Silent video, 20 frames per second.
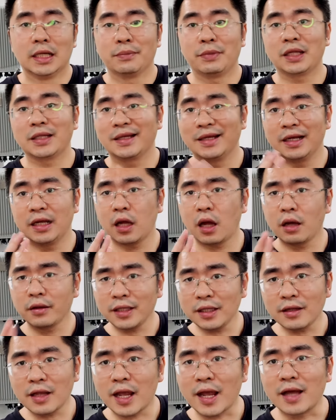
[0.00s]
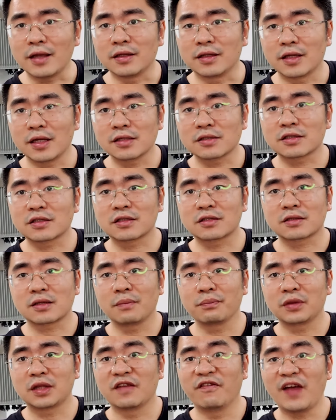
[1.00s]
But on the other hand, there's
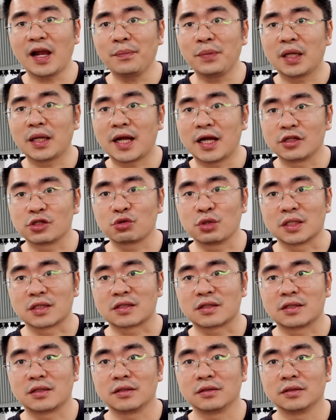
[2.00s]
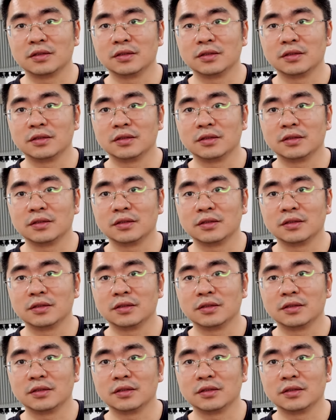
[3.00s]
some developing countries.